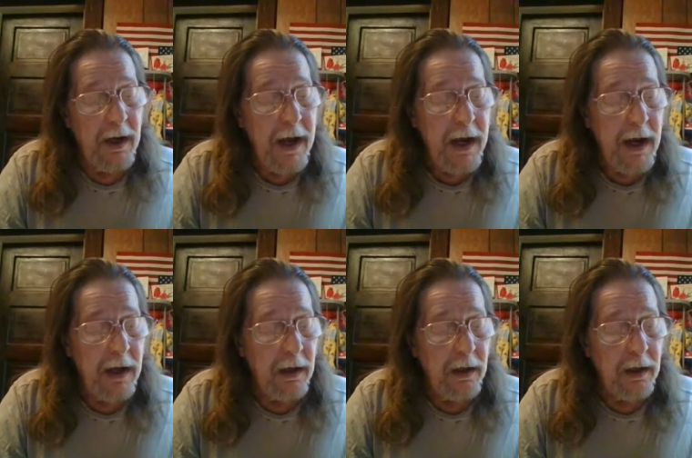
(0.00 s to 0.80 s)

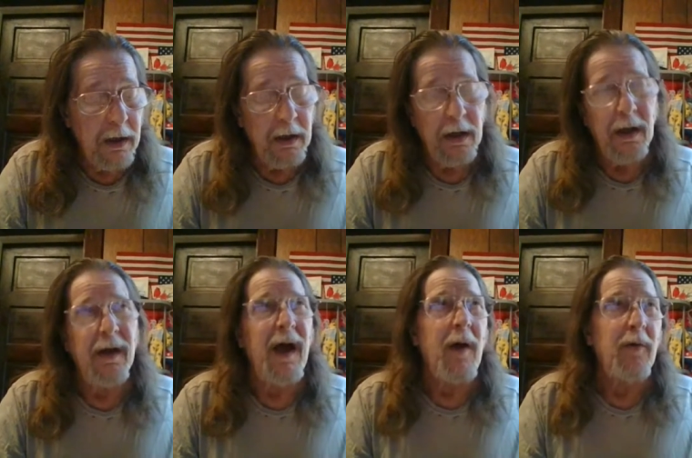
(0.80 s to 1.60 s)
and
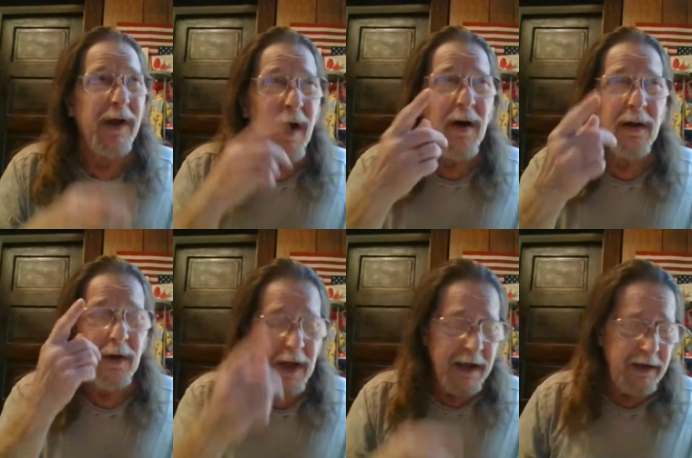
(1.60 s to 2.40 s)
I recall the
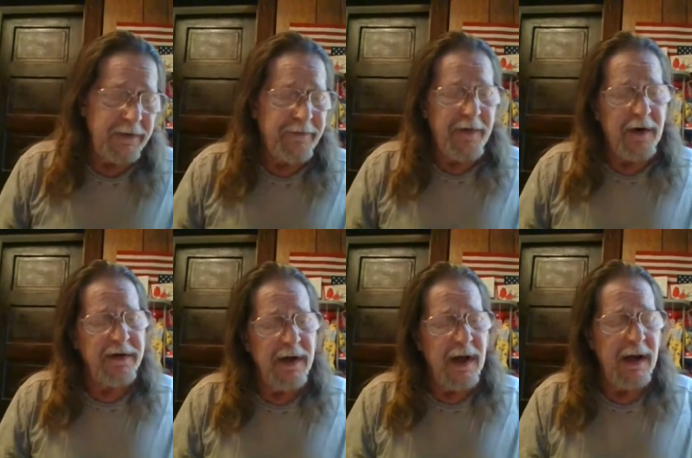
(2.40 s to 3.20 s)
lady's
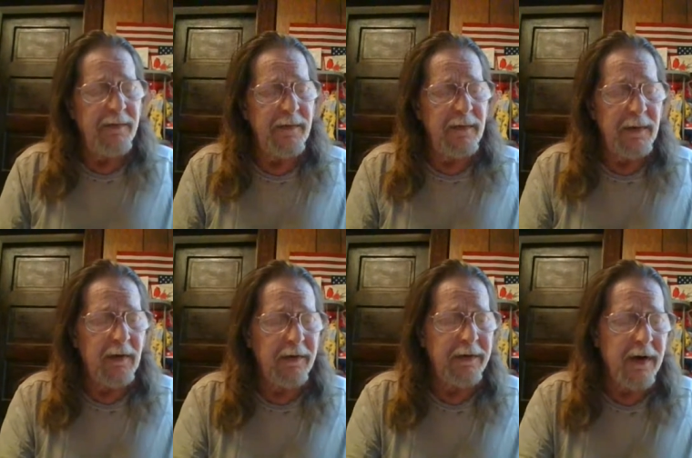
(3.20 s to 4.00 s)
first name
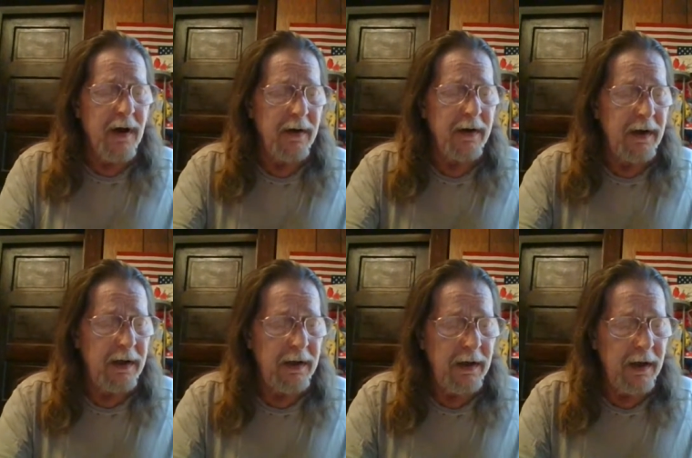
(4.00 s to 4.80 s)
that was caught
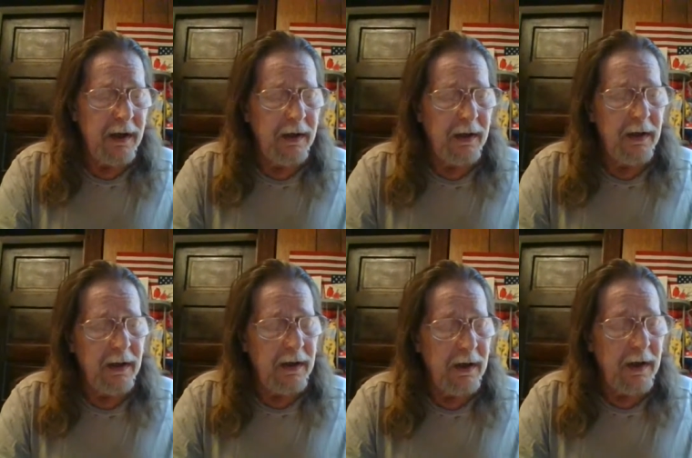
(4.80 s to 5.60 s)
in
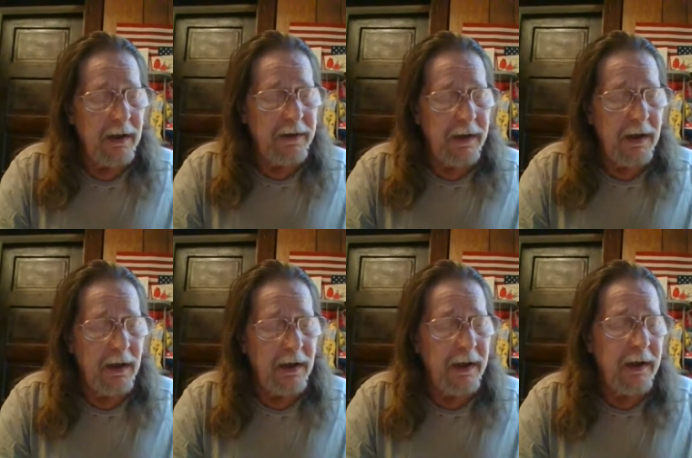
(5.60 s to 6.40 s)
at
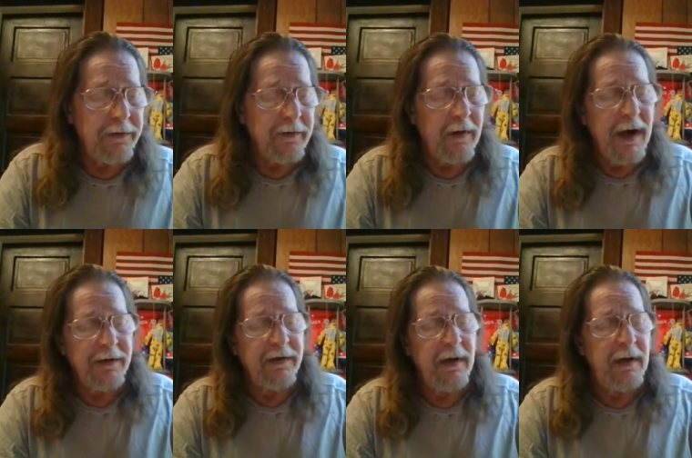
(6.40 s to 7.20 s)
the
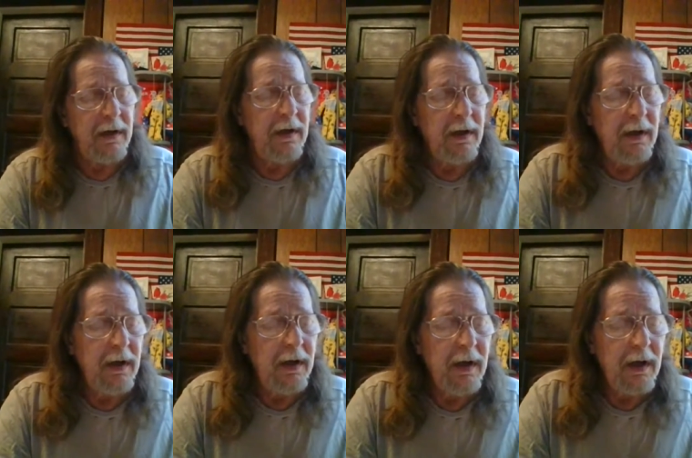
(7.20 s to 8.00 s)
insurrection.
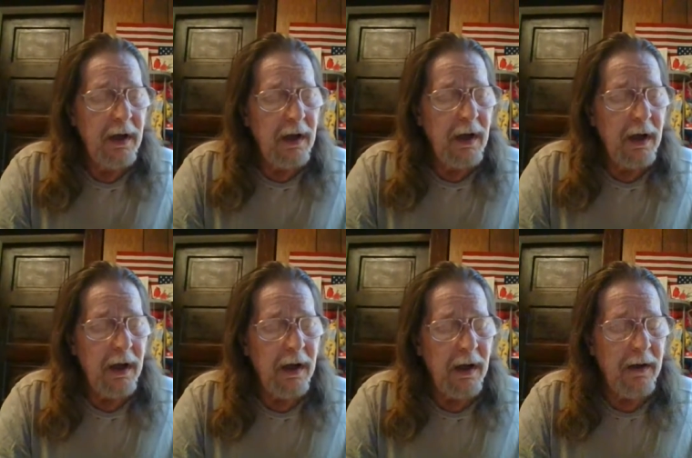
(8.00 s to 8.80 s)

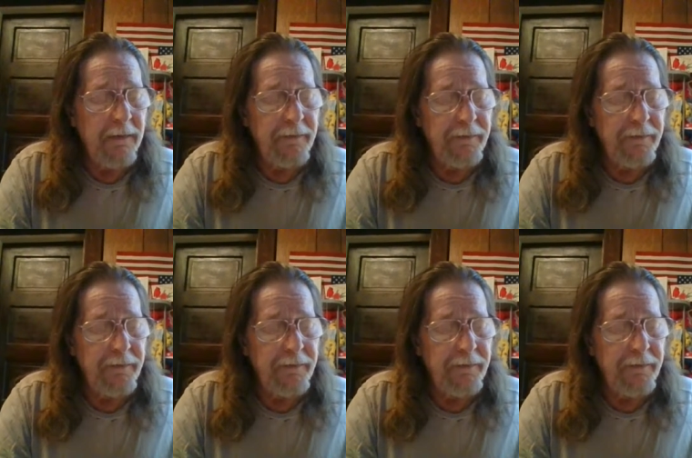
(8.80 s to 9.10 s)
Uh,